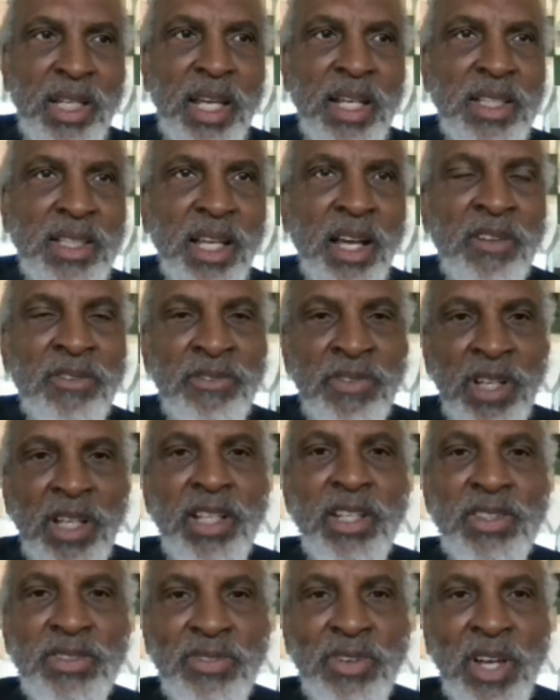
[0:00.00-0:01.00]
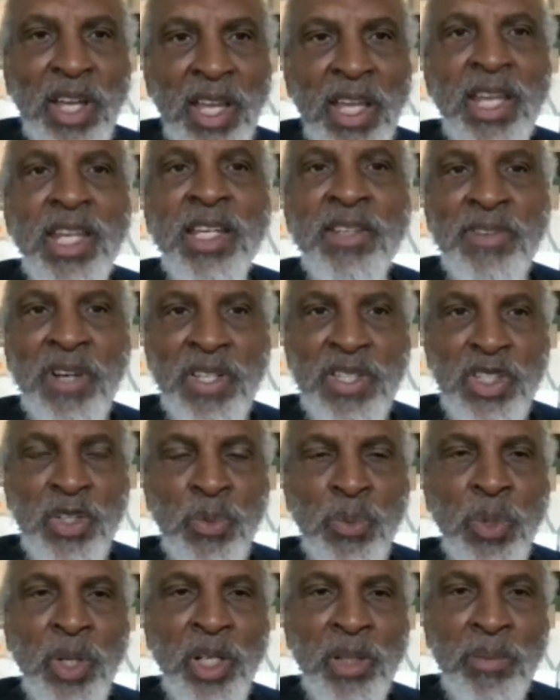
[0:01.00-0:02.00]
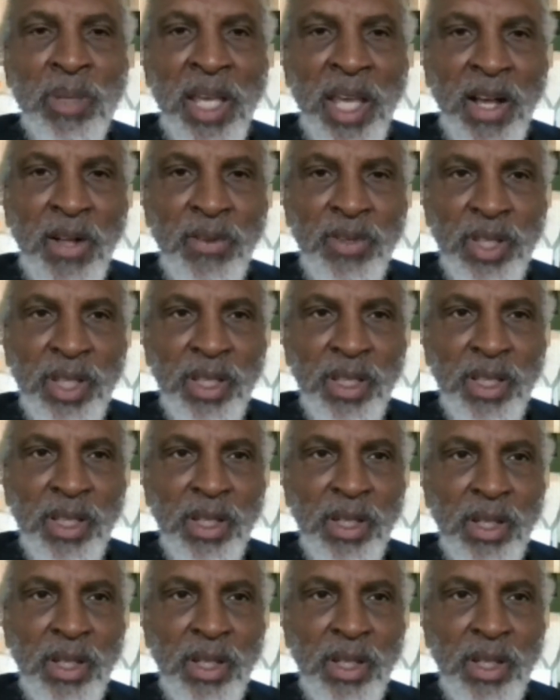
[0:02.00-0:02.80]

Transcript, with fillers: It takes a village for any of us to really be healthy.